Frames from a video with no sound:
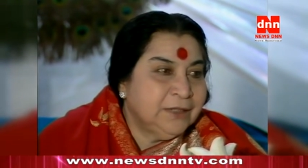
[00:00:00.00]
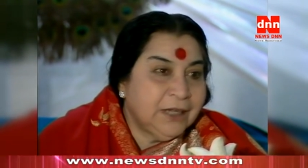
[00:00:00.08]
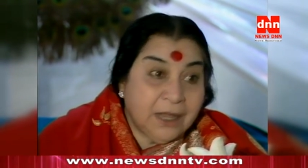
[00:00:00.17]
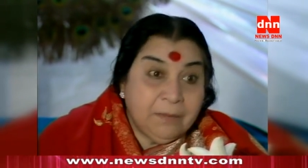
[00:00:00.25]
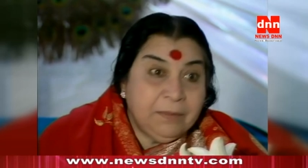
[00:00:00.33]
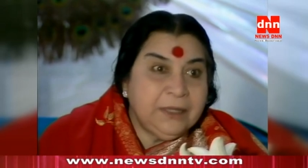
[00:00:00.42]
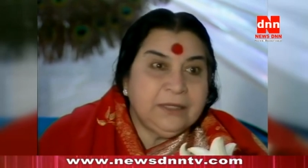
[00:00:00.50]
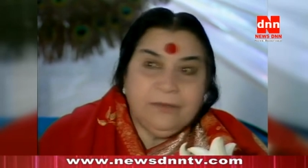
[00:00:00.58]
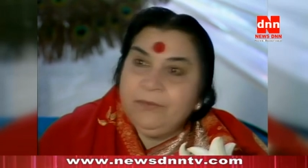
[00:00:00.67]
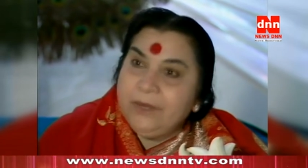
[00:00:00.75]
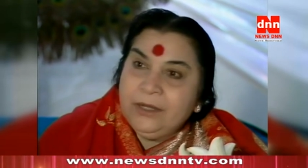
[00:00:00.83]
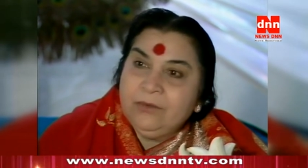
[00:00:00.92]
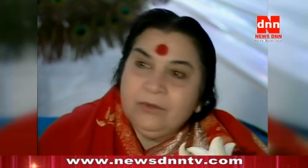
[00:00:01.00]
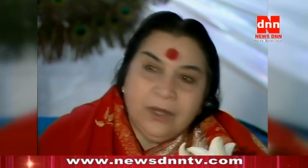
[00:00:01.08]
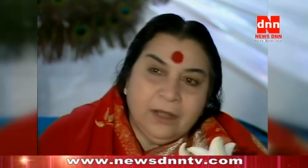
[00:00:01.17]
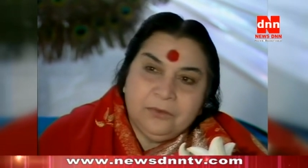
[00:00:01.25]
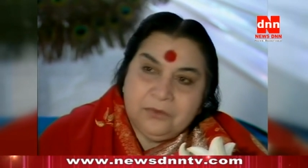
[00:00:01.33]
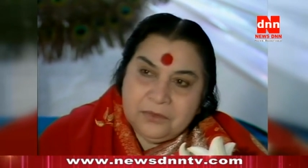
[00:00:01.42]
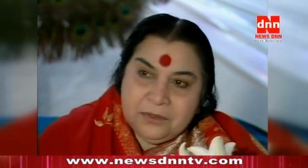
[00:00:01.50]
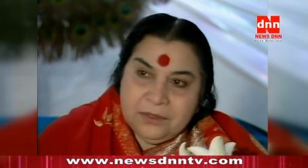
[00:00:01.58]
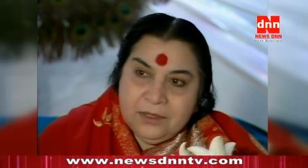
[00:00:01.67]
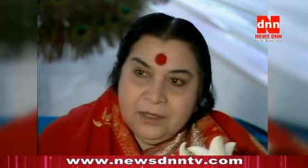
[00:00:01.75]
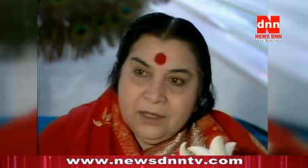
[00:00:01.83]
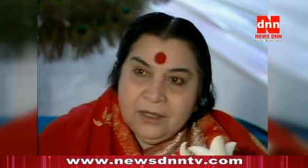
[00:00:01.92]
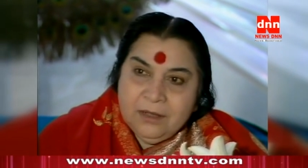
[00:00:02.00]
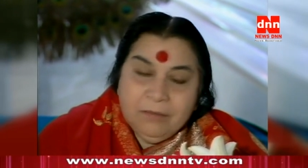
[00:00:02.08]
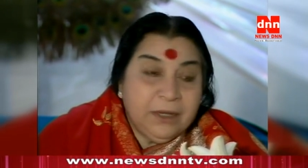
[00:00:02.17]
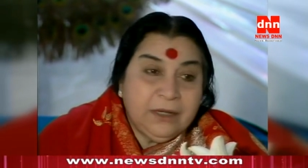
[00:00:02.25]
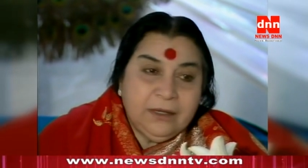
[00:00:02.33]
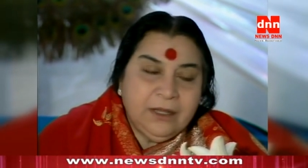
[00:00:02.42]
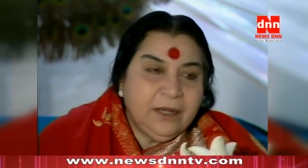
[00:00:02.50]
And I built a very good house, better